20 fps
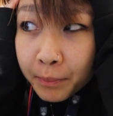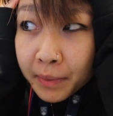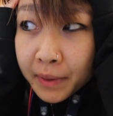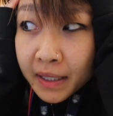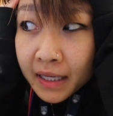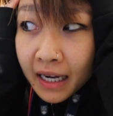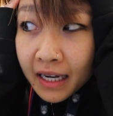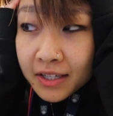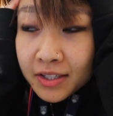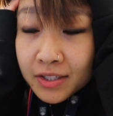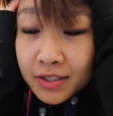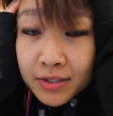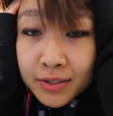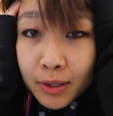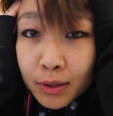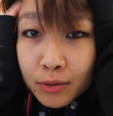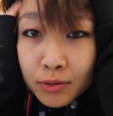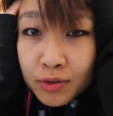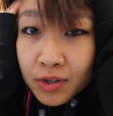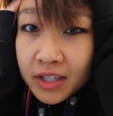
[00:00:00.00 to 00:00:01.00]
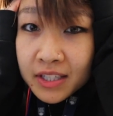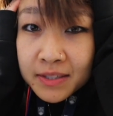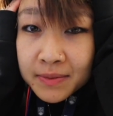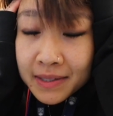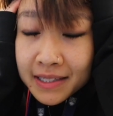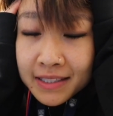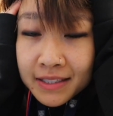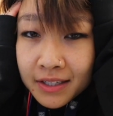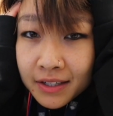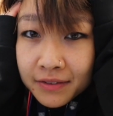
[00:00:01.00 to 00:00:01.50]
But I just don't trust
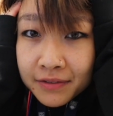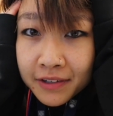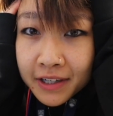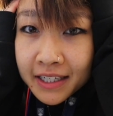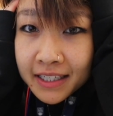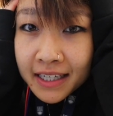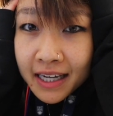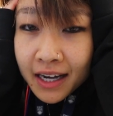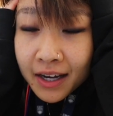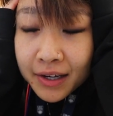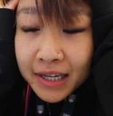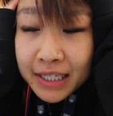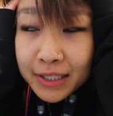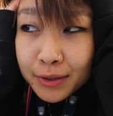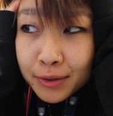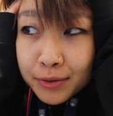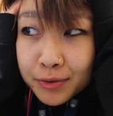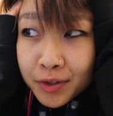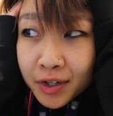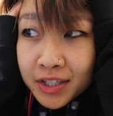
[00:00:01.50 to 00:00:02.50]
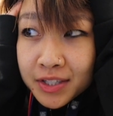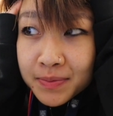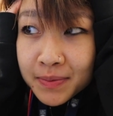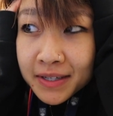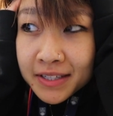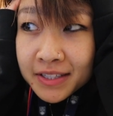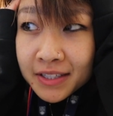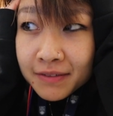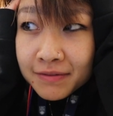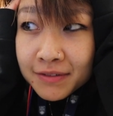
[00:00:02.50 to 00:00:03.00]
myself right now. I don't trust
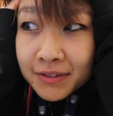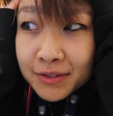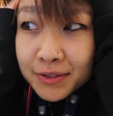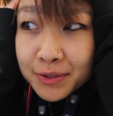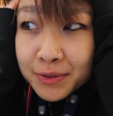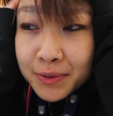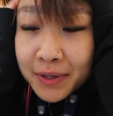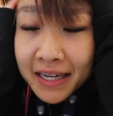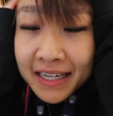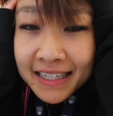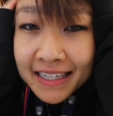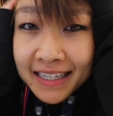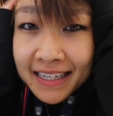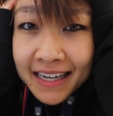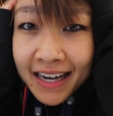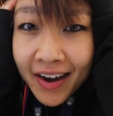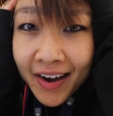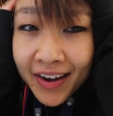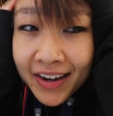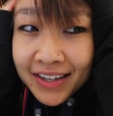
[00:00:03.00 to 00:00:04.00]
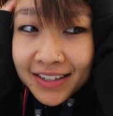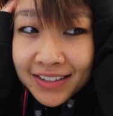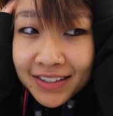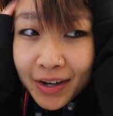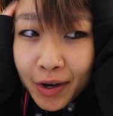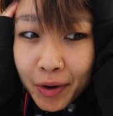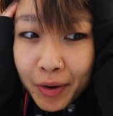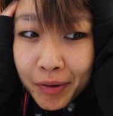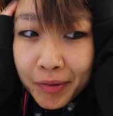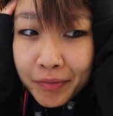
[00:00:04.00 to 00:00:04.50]
myself to do any kind
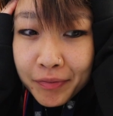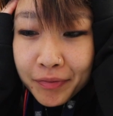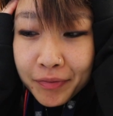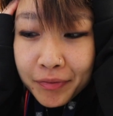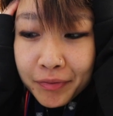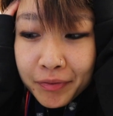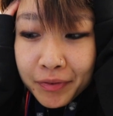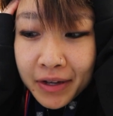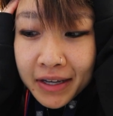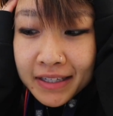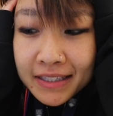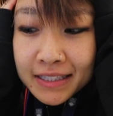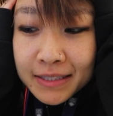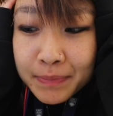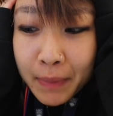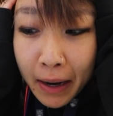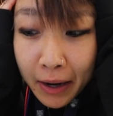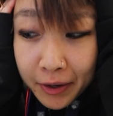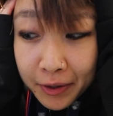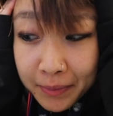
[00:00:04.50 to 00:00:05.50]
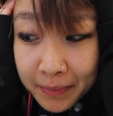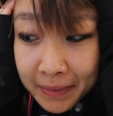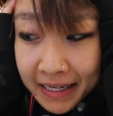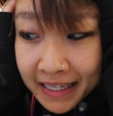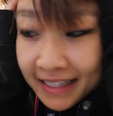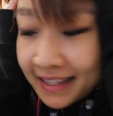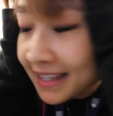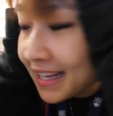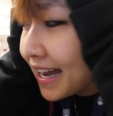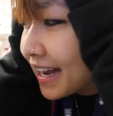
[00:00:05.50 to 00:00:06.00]
of
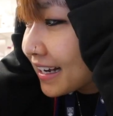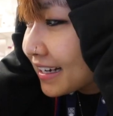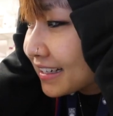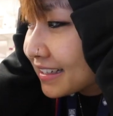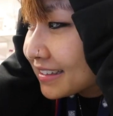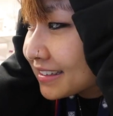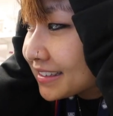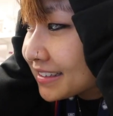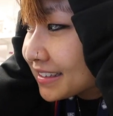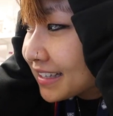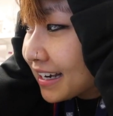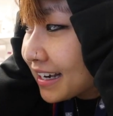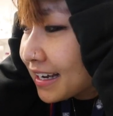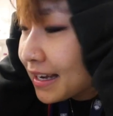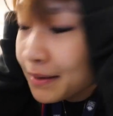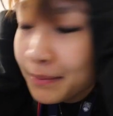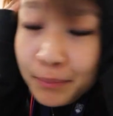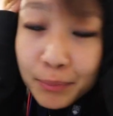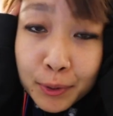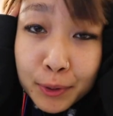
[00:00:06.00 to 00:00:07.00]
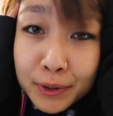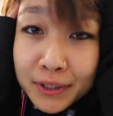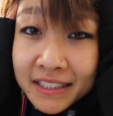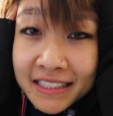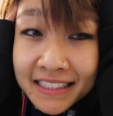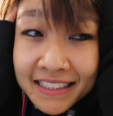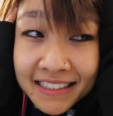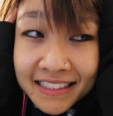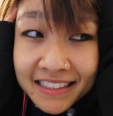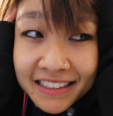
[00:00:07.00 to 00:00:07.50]
experiment that is like
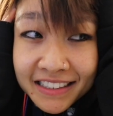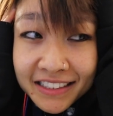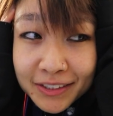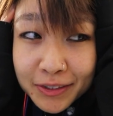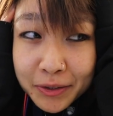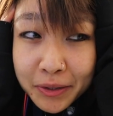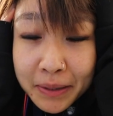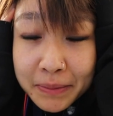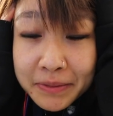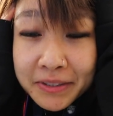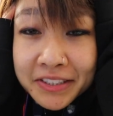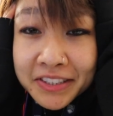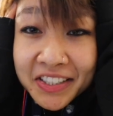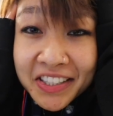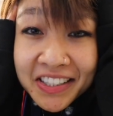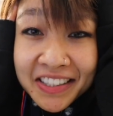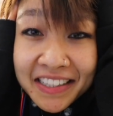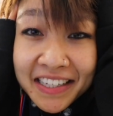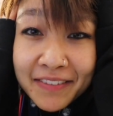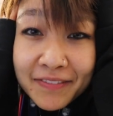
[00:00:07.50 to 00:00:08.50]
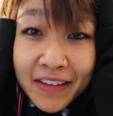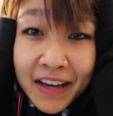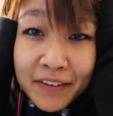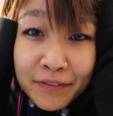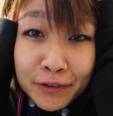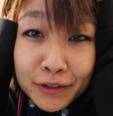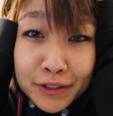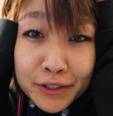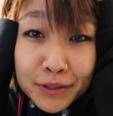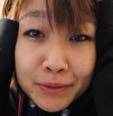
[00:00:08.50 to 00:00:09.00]
important. So I'm just gonna leave
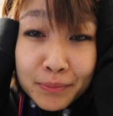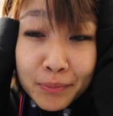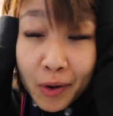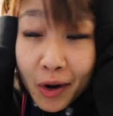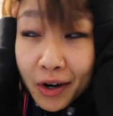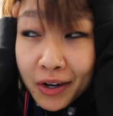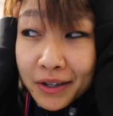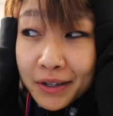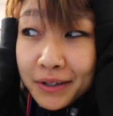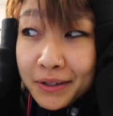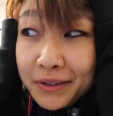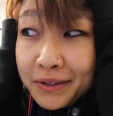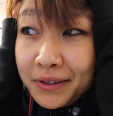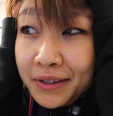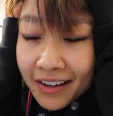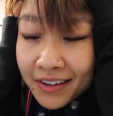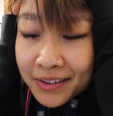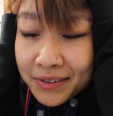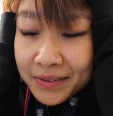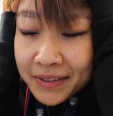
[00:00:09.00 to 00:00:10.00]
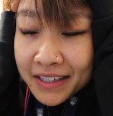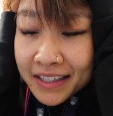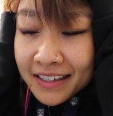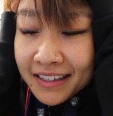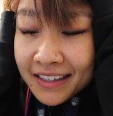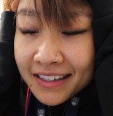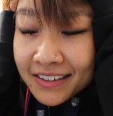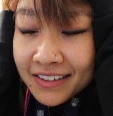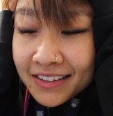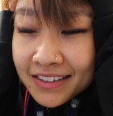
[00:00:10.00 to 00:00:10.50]
that for tomorrow. Oh my
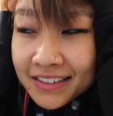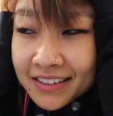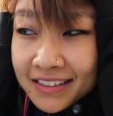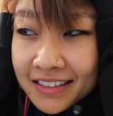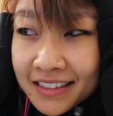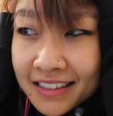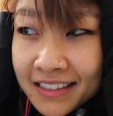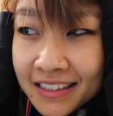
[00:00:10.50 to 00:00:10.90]
gosh.